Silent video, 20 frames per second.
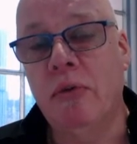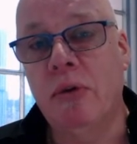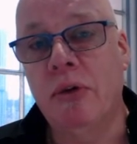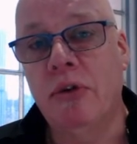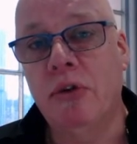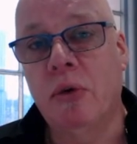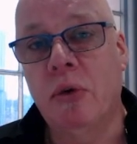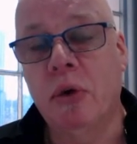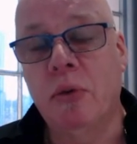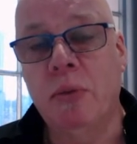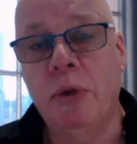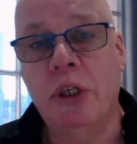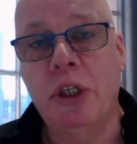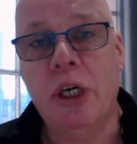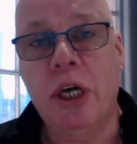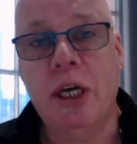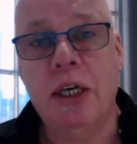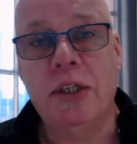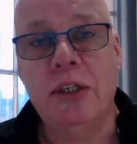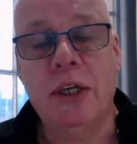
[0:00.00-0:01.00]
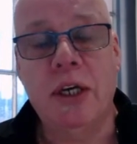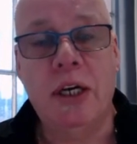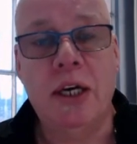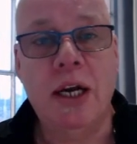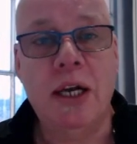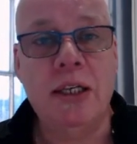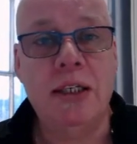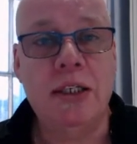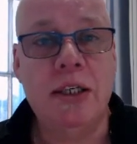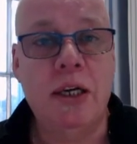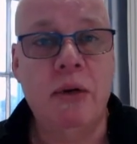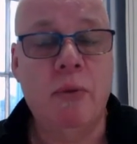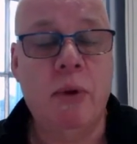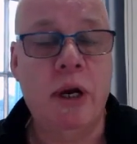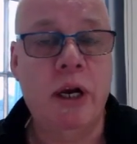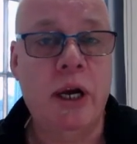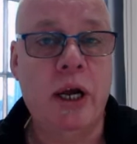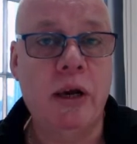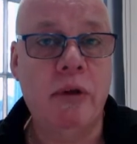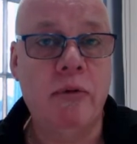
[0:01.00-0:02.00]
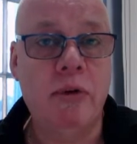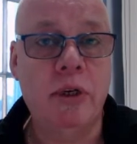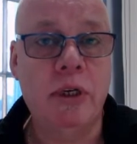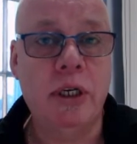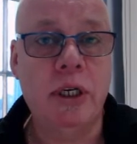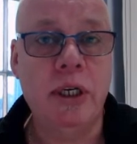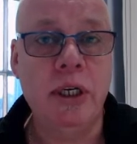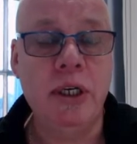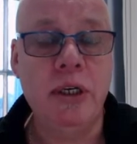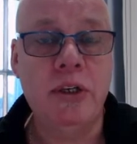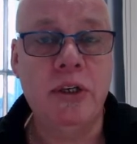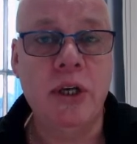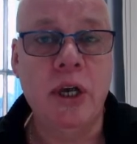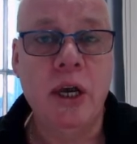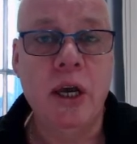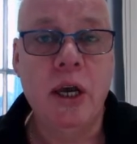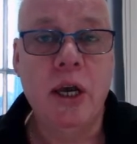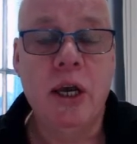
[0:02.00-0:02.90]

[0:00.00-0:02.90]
resort which has less than 100 keys.